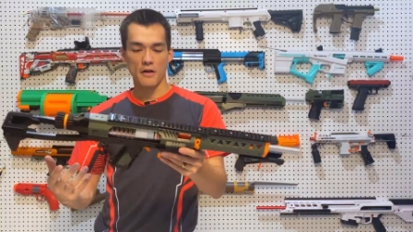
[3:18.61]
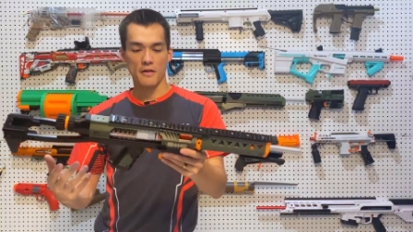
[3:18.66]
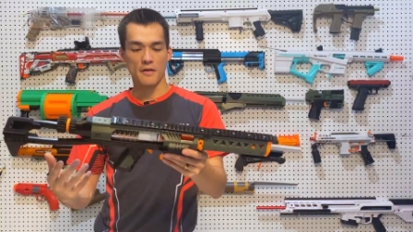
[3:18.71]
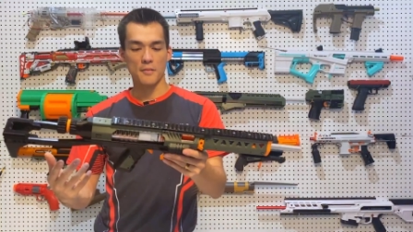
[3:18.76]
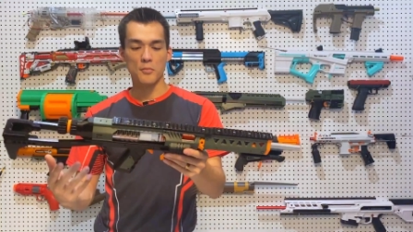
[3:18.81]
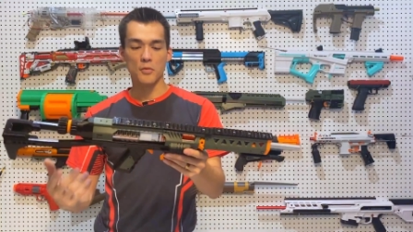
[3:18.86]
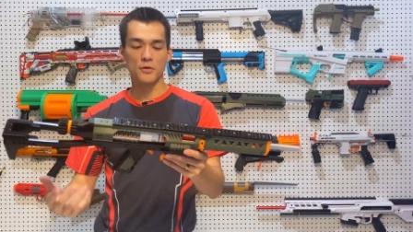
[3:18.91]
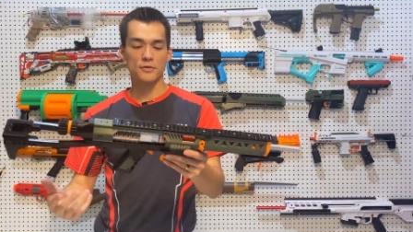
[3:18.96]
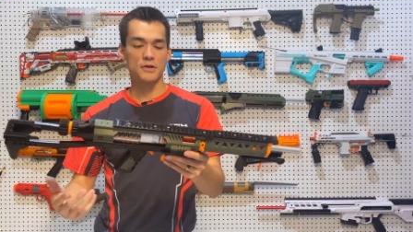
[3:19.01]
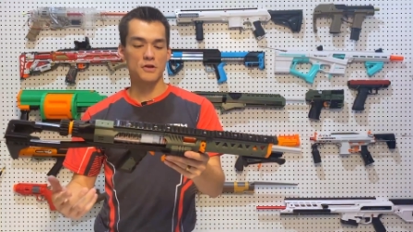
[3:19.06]
the
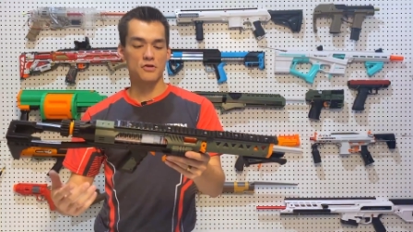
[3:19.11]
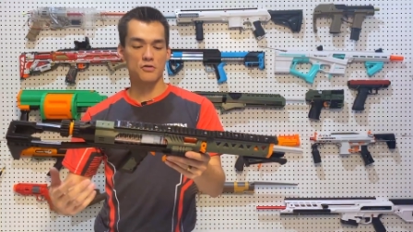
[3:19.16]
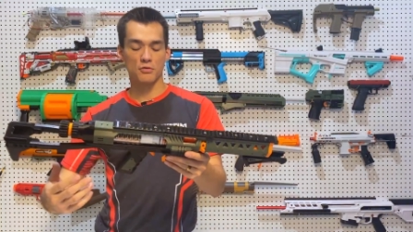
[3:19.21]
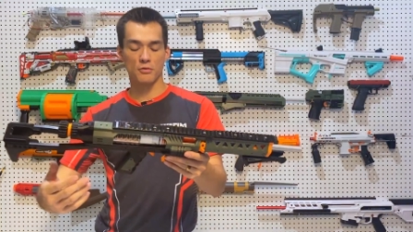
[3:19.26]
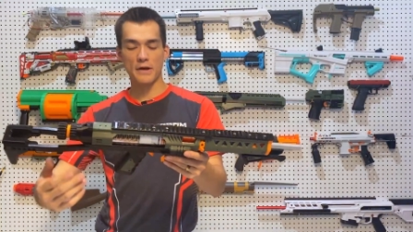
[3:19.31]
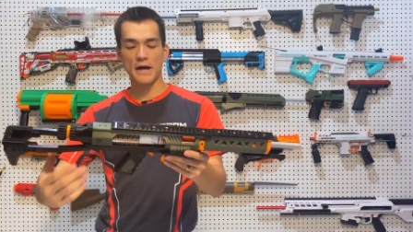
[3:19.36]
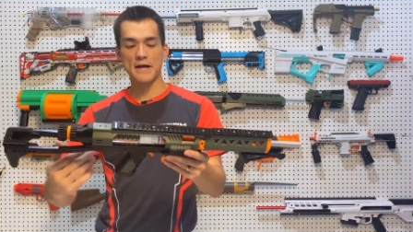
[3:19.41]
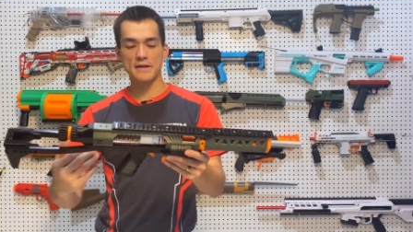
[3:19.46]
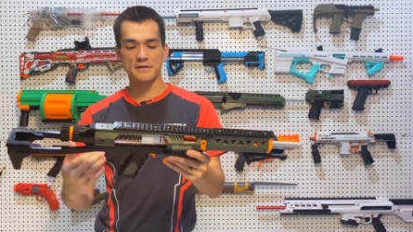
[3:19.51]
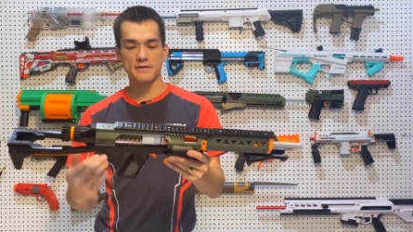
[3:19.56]

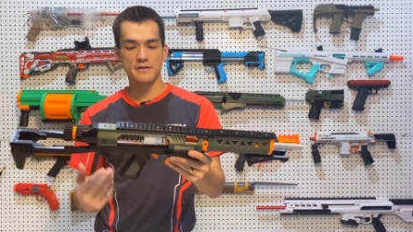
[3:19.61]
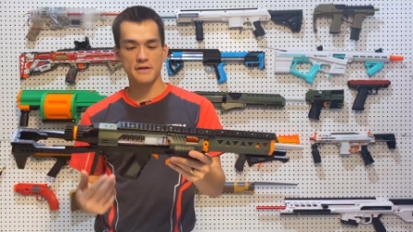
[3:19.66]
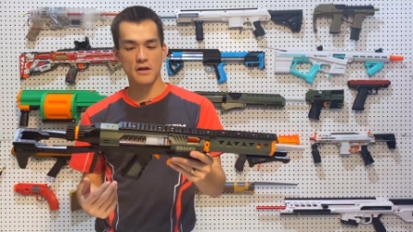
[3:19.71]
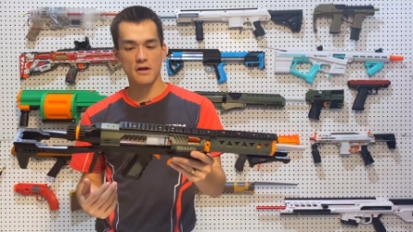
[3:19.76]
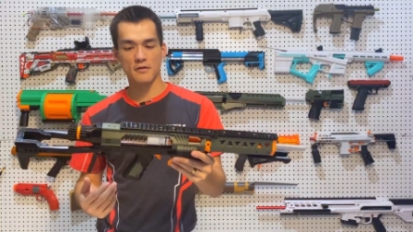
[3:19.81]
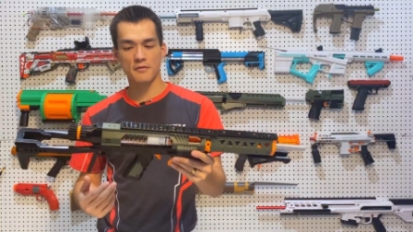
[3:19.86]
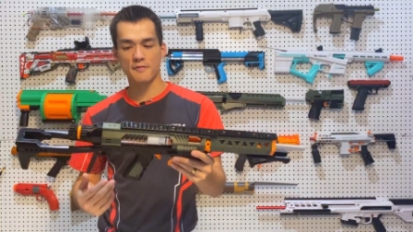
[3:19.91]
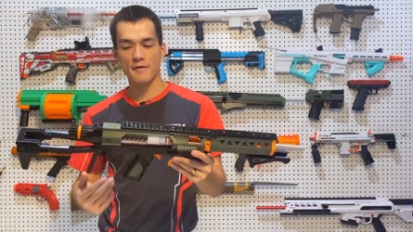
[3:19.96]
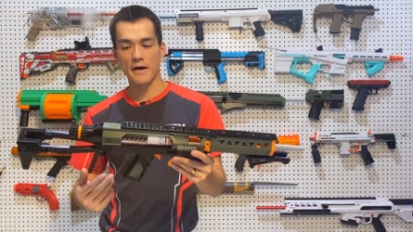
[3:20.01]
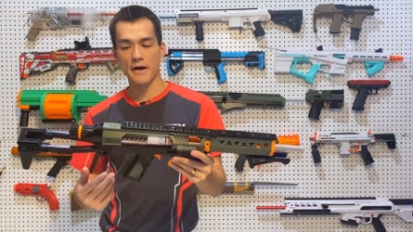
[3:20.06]
multi-tool
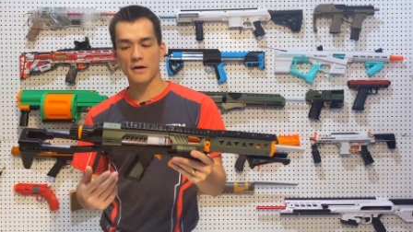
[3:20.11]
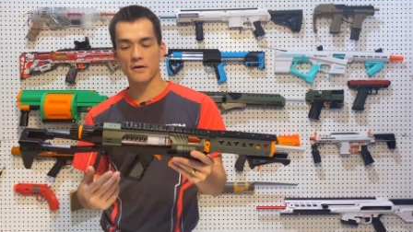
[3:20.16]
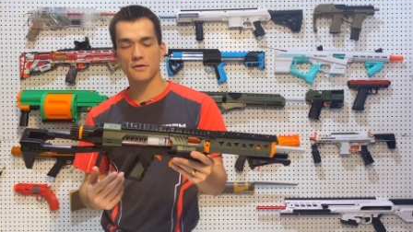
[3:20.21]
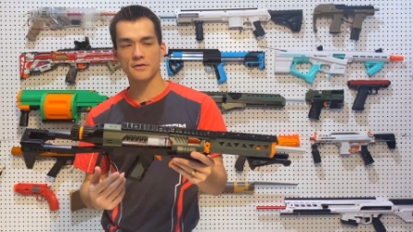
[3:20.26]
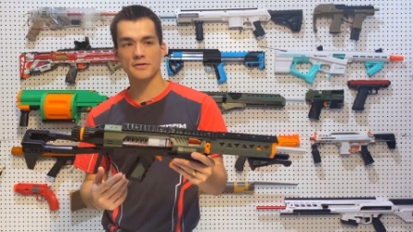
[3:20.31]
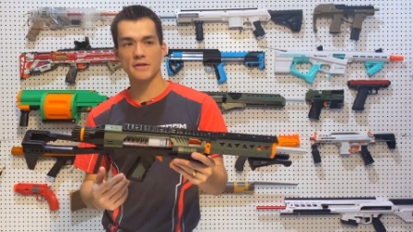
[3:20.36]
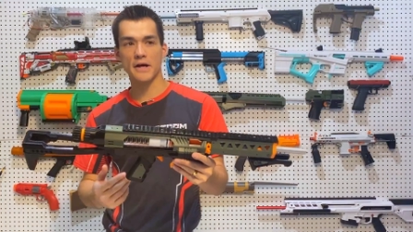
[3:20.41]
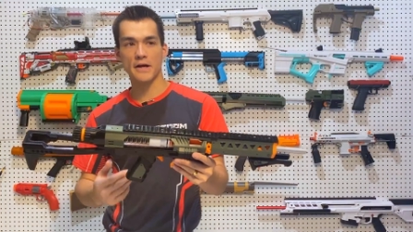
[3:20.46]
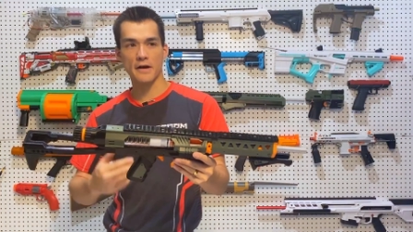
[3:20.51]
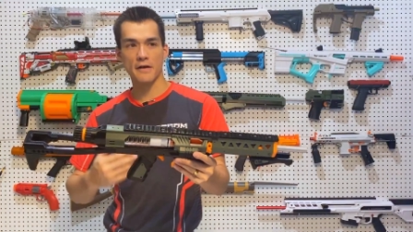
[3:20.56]
STL
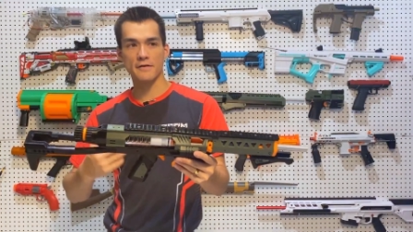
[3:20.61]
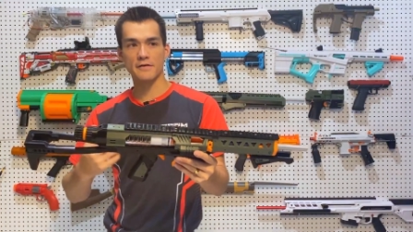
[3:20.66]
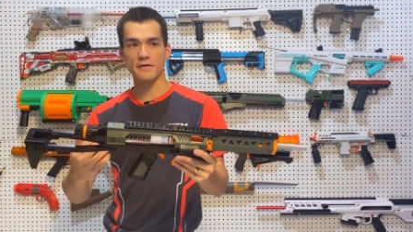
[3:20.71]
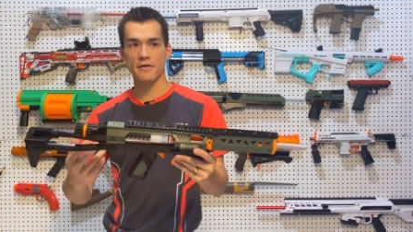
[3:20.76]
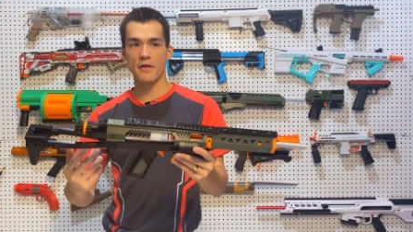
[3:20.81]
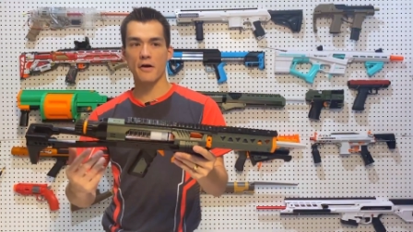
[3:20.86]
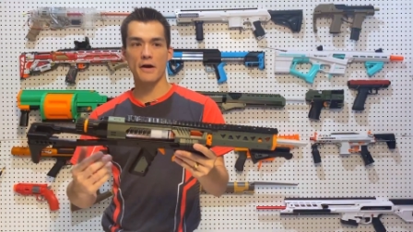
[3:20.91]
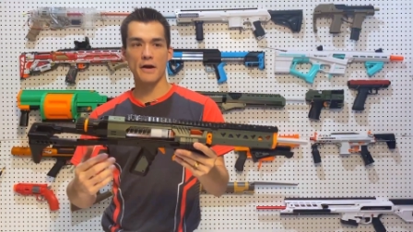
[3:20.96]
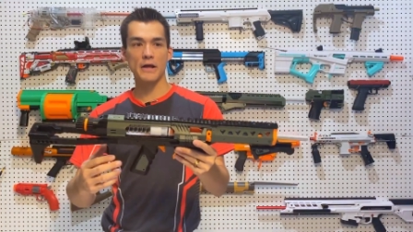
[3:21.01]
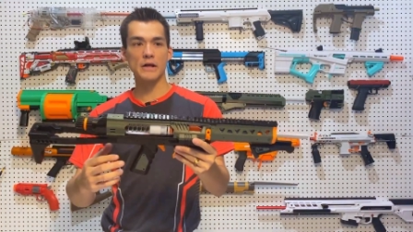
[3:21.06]
files and I
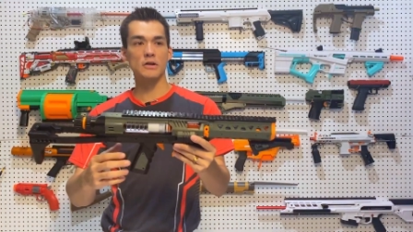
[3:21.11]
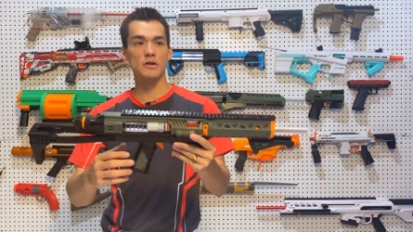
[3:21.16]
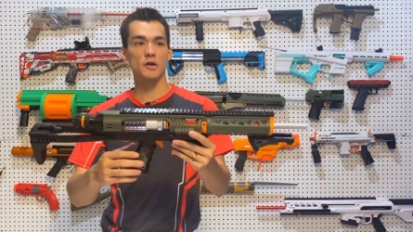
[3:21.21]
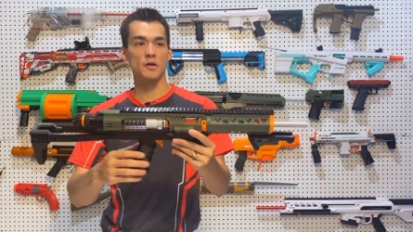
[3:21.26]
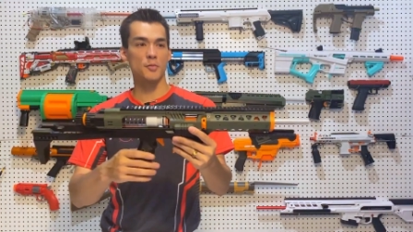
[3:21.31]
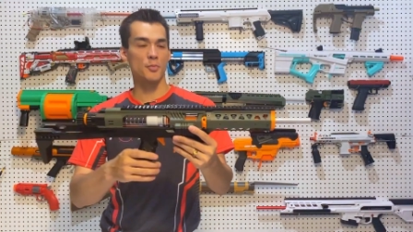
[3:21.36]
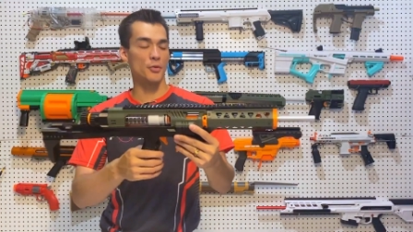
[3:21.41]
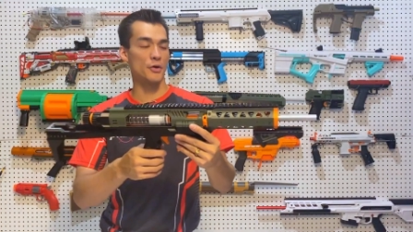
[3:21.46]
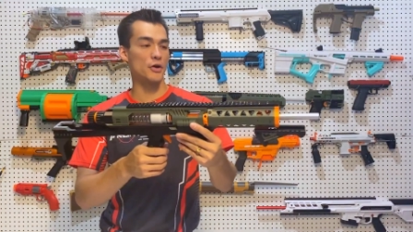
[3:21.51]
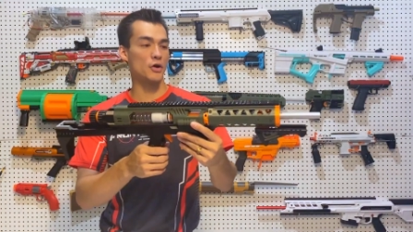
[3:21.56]
thought it
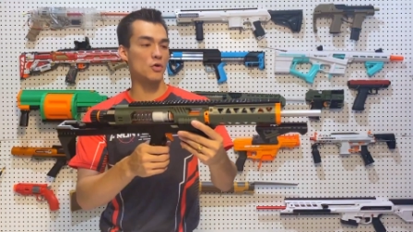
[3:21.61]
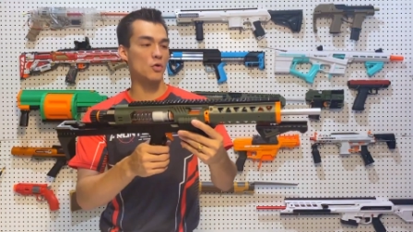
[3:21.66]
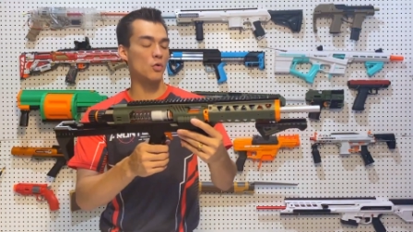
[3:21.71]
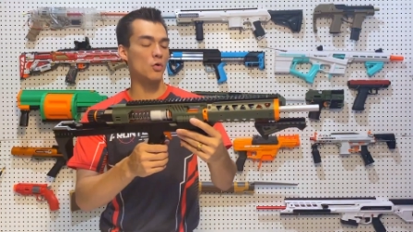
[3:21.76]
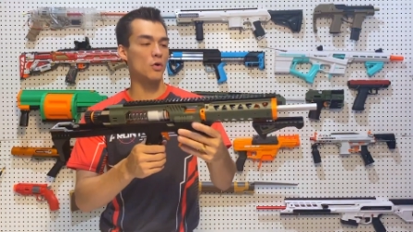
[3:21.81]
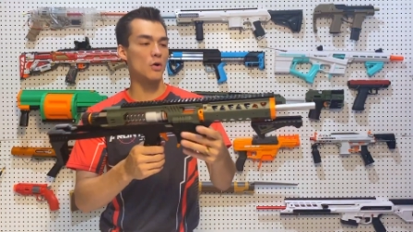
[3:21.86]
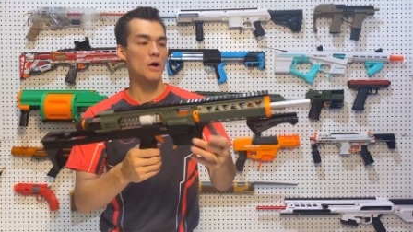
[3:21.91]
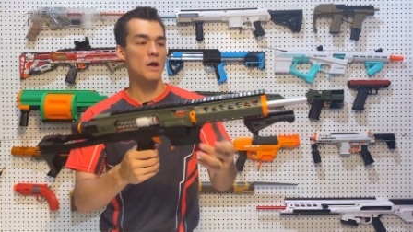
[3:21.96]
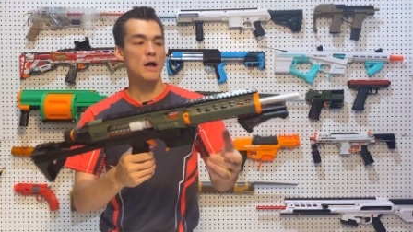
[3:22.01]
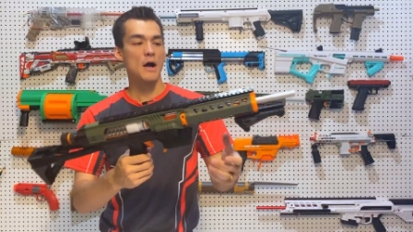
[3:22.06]
looked pretty
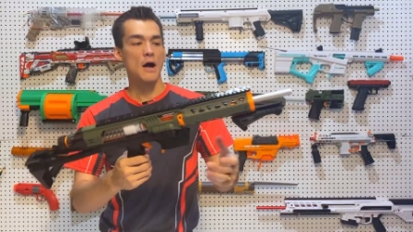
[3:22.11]
cool.